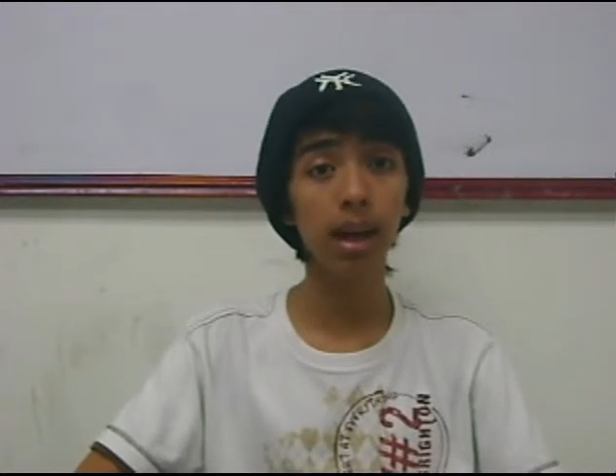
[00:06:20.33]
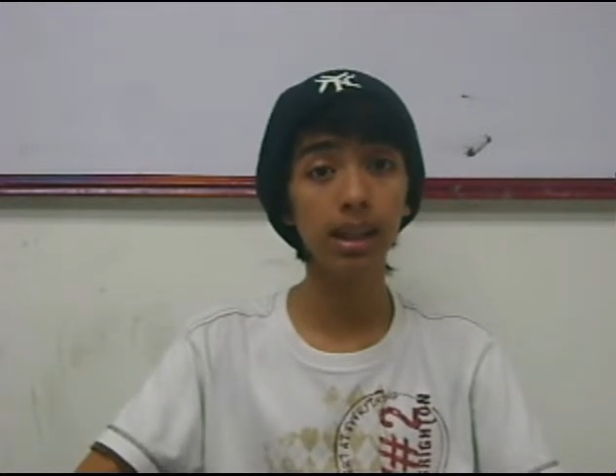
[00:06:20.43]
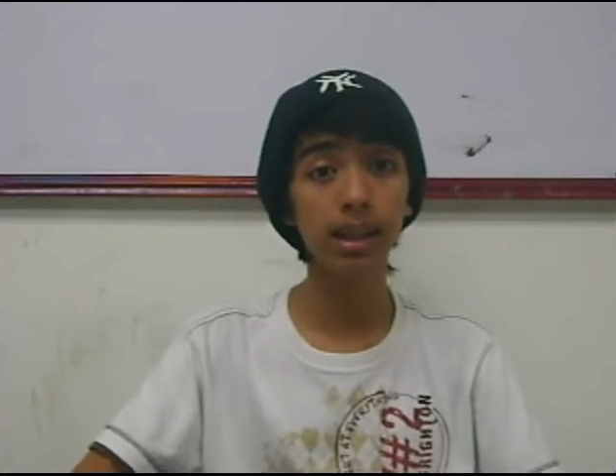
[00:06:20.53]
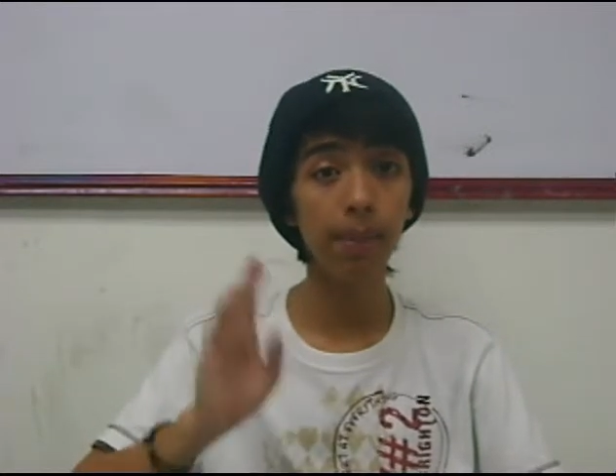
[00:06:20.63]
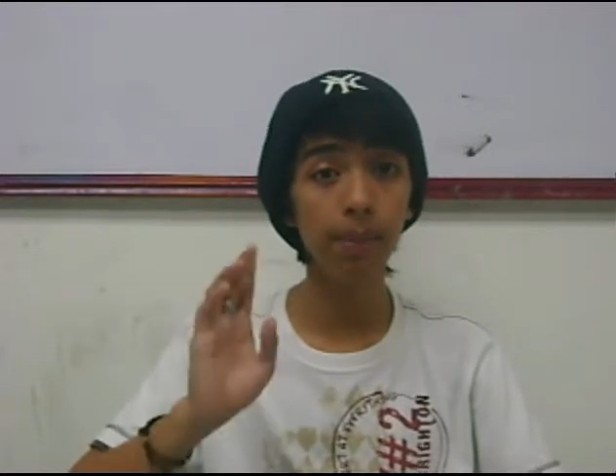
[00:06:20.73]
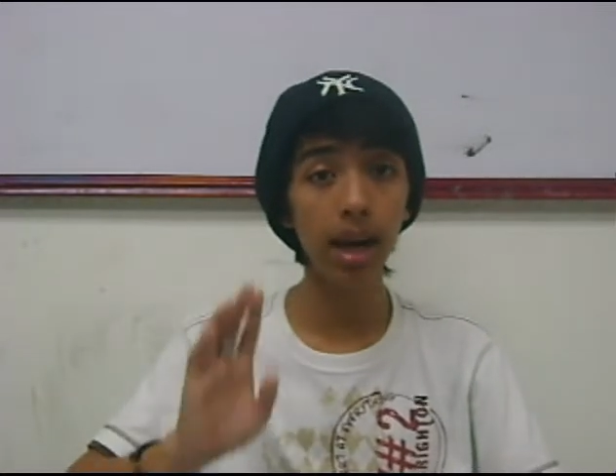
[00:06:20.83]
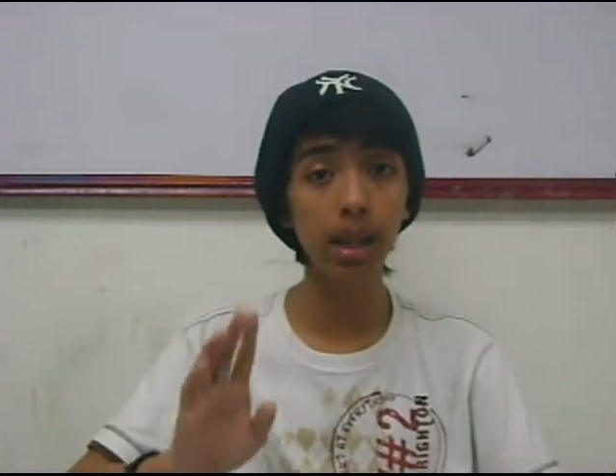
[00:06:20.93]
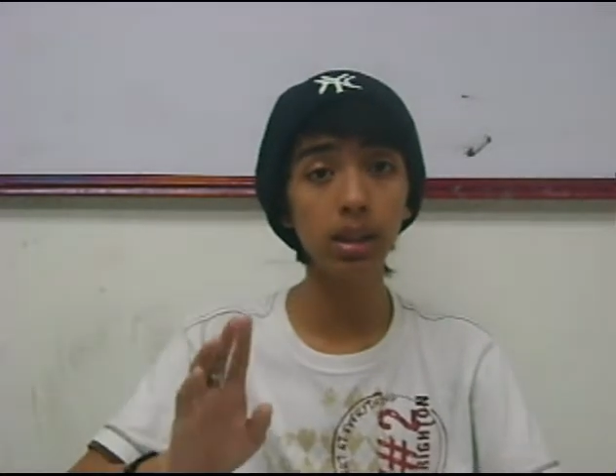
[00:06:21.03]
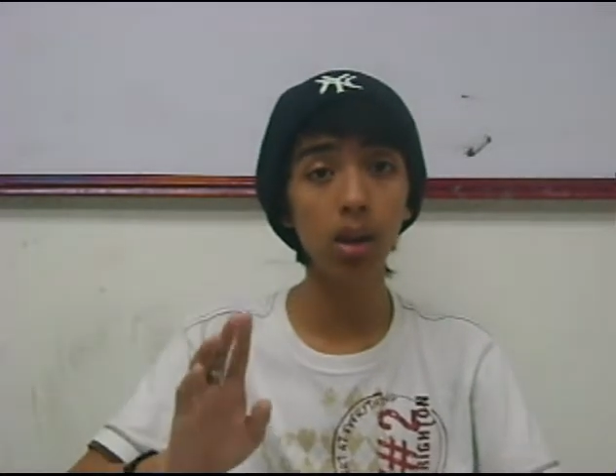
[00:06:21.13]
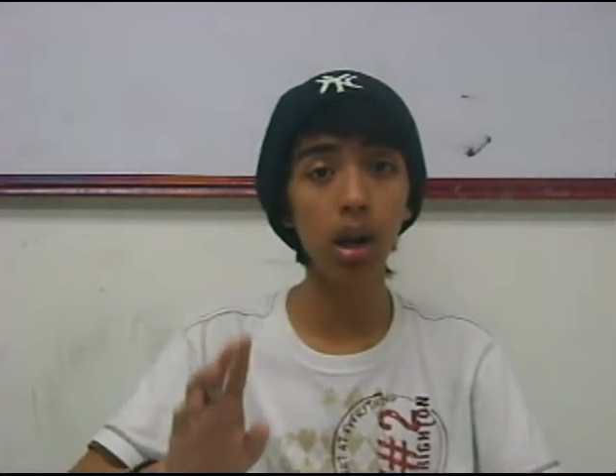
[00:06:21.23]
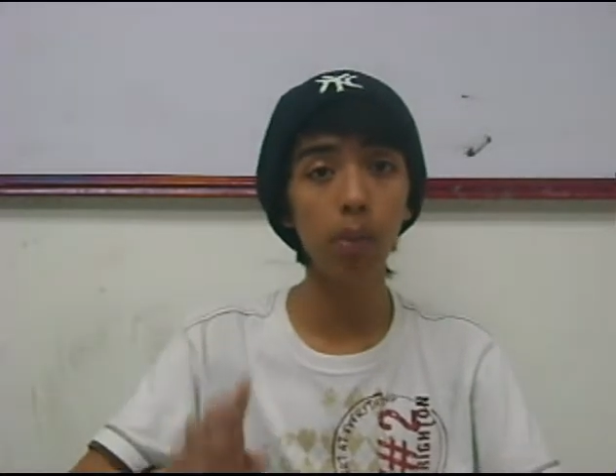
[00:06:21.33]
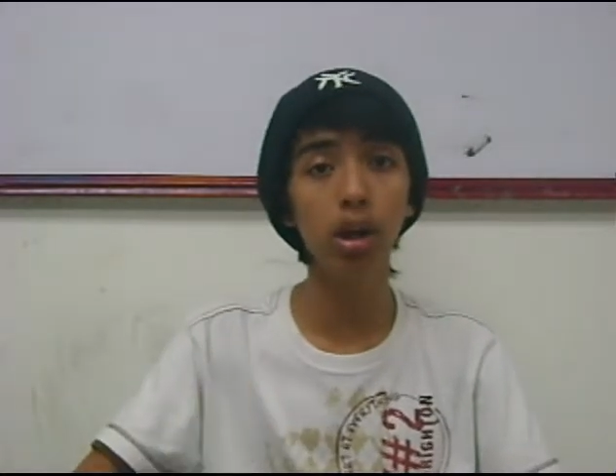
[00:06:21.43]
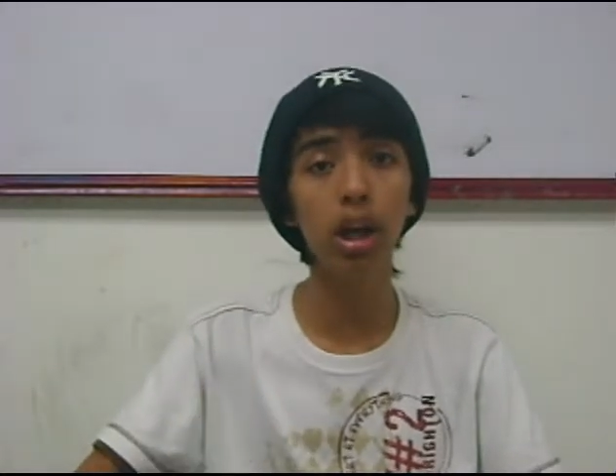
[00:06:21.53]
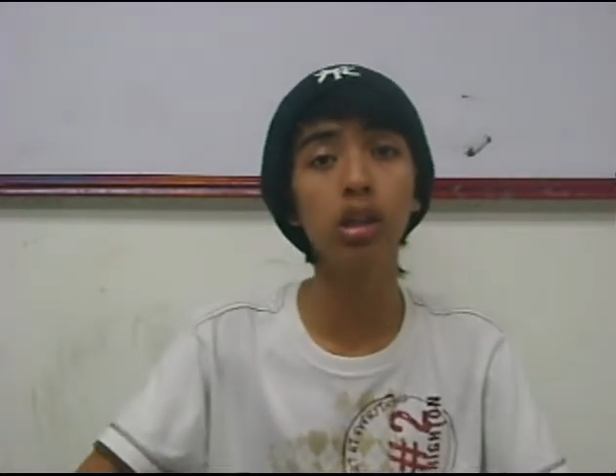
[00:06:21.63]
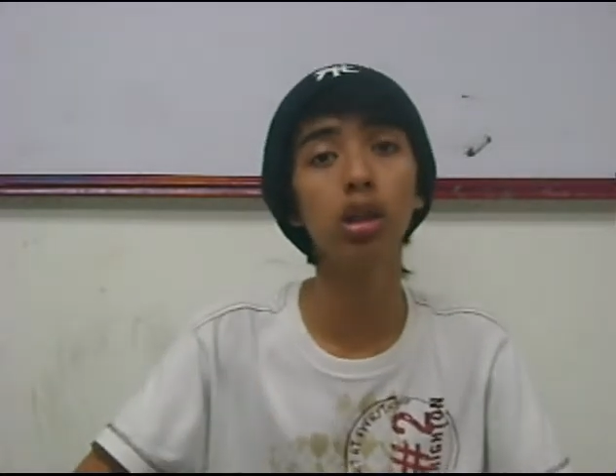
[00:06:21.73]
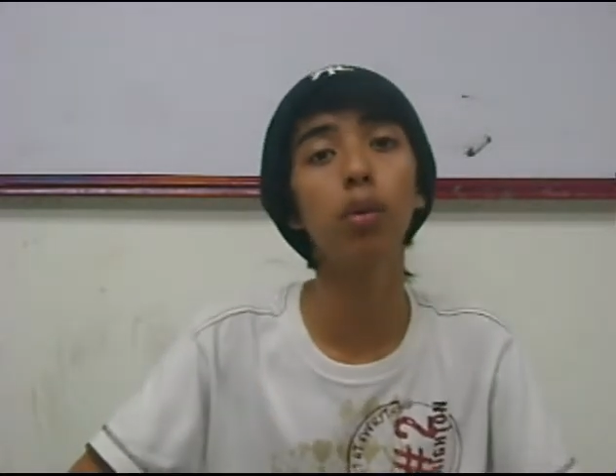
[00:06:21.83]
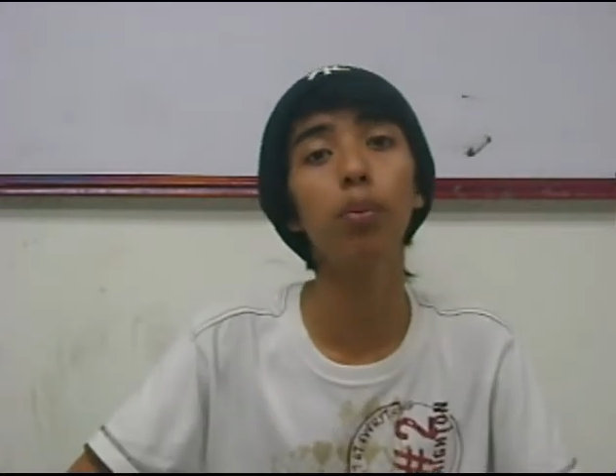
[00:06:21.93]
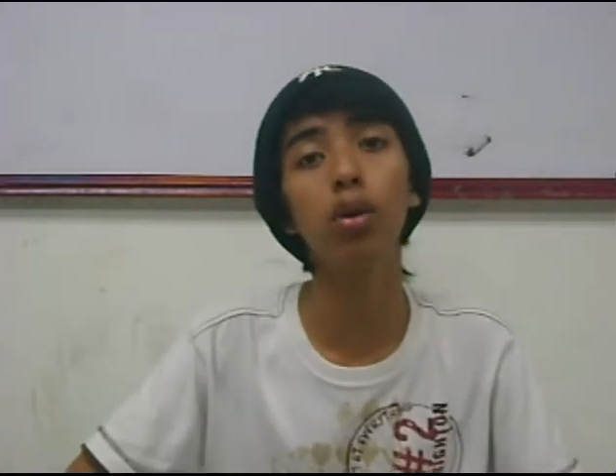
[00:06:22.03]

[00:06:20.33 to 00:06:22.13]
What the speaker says: is a mass collaboration of